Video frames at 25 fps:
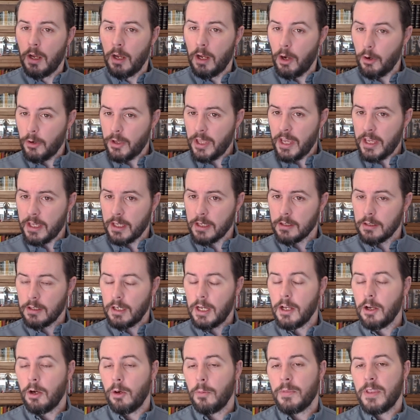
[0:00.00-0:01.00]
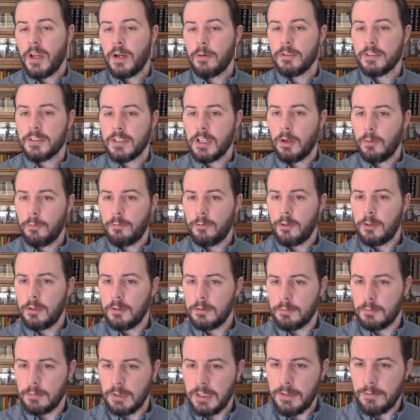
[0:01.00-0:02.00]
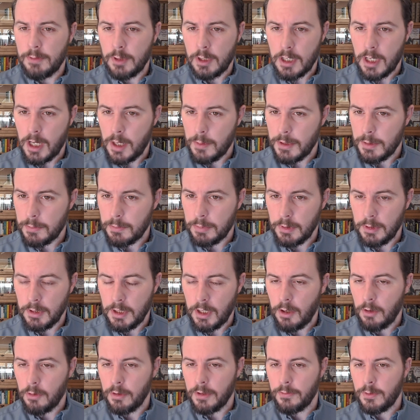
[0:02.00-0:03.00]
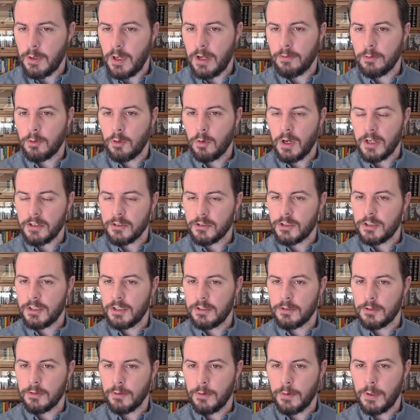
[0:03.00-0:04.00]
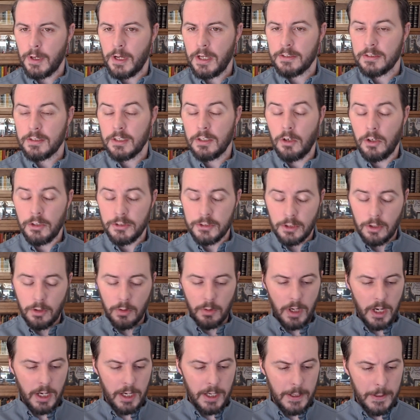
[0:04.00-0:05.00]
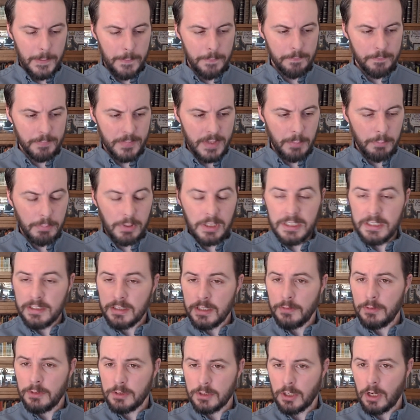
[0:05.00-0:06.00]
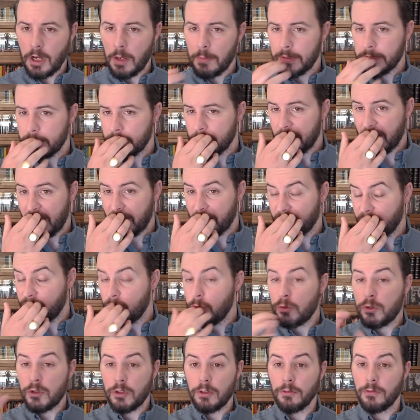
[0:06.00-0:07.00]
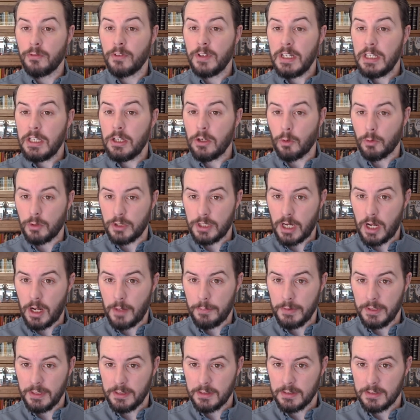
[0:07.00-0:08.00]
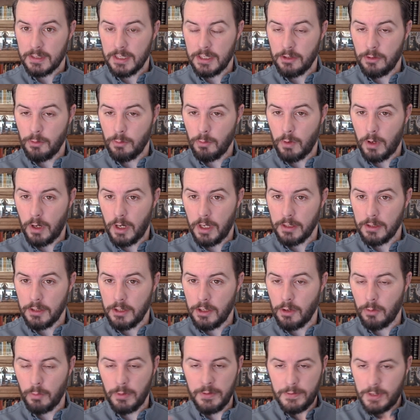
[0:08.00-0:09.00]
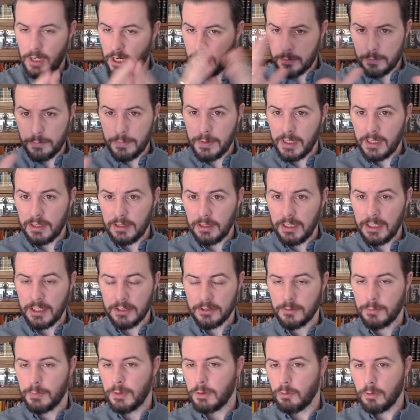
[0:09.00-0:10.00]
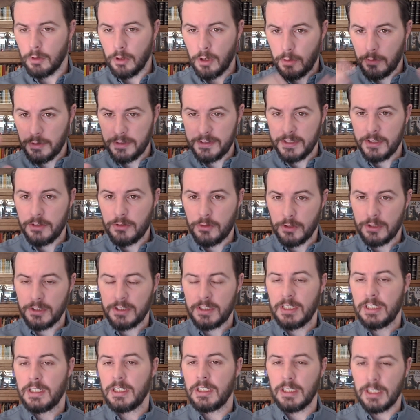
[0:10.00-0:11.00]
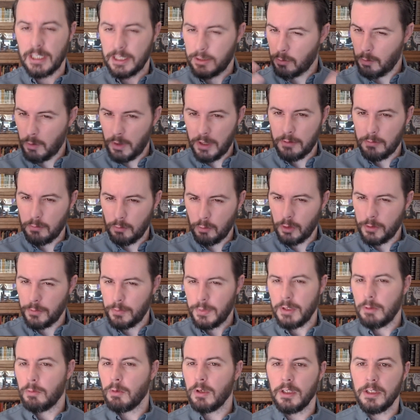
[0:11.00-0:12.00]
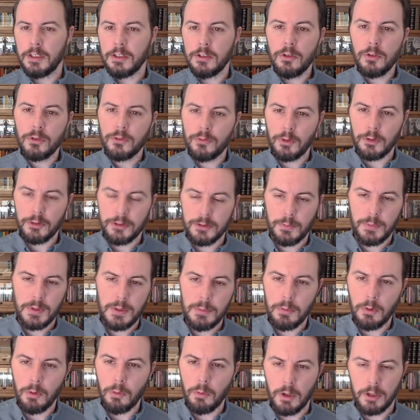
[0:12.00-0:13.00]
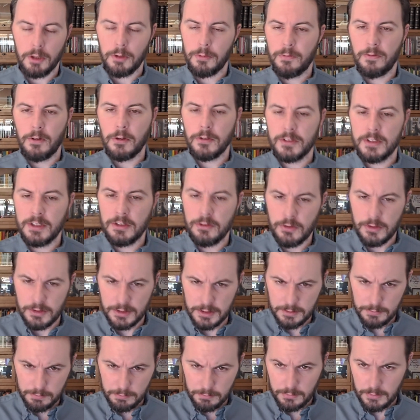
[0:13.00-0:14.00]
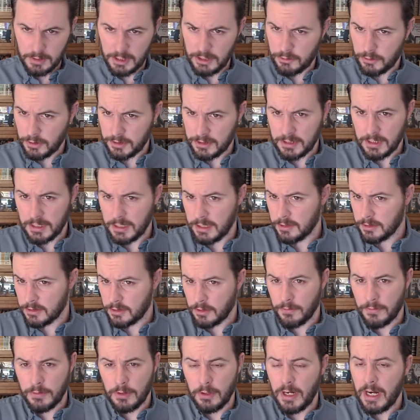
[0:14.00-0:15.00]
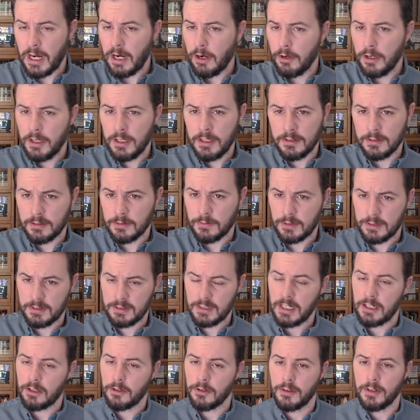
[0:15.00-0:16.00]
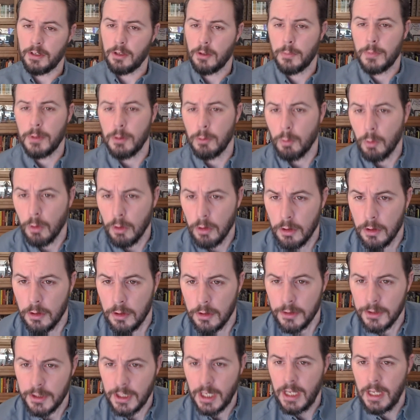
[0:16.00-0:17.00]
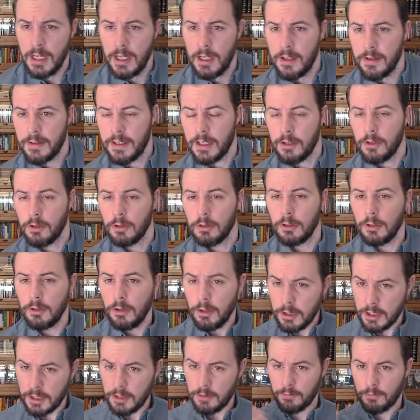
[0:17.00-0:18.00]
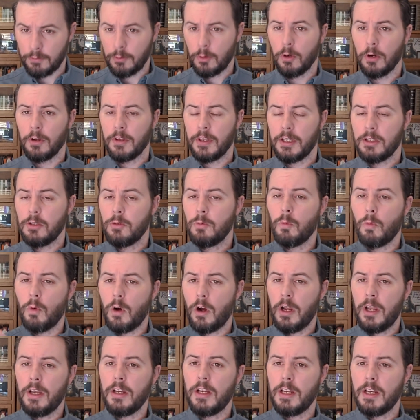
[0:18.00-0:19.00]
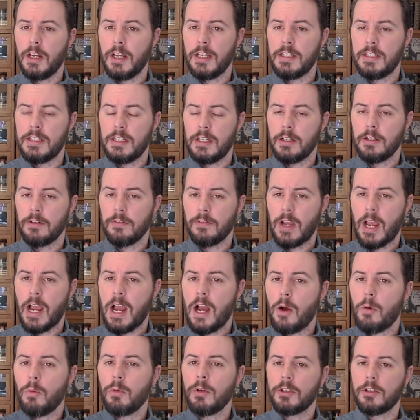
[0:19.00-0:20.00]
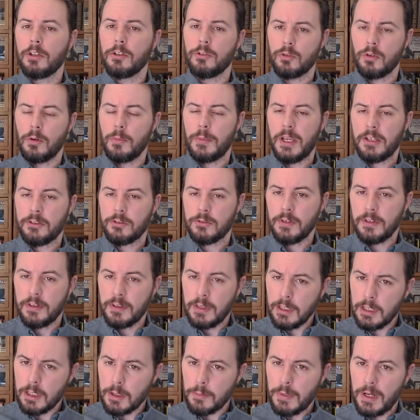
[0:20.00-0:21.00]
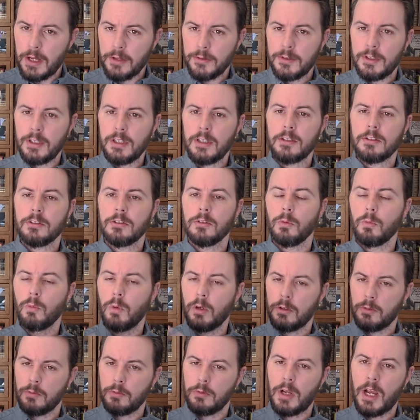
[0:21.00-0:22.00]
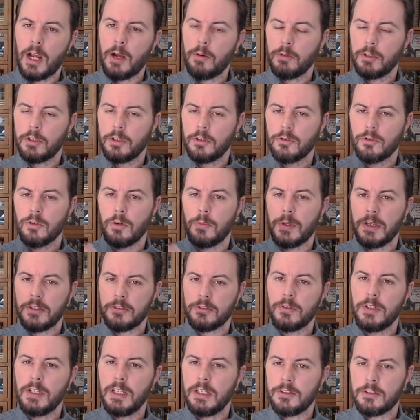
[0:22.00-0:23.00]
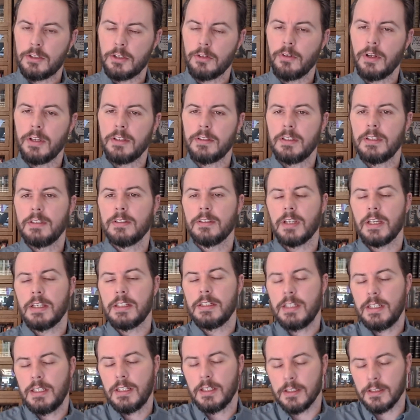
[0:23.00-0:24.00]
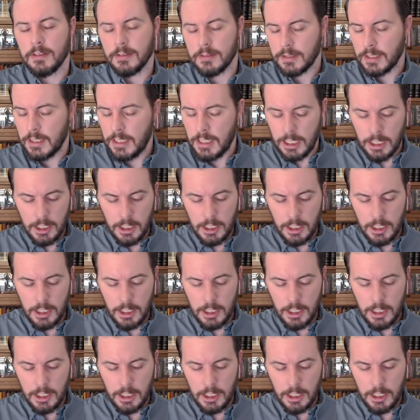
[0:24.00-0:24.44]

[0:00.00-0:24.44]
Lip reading: okay, I hope that was helpful. Leave a comment below if you have questions or thoughts. And also, please leave us comments about future video topics that you want. We've got a big list, but we're always interested in like what would be really useful to people, what are folks interested in. So if there are areas of the psychotherapy world that you're looking for, that you want an idea of how would control mastery think about this, or how would control mastery integrate these ideas,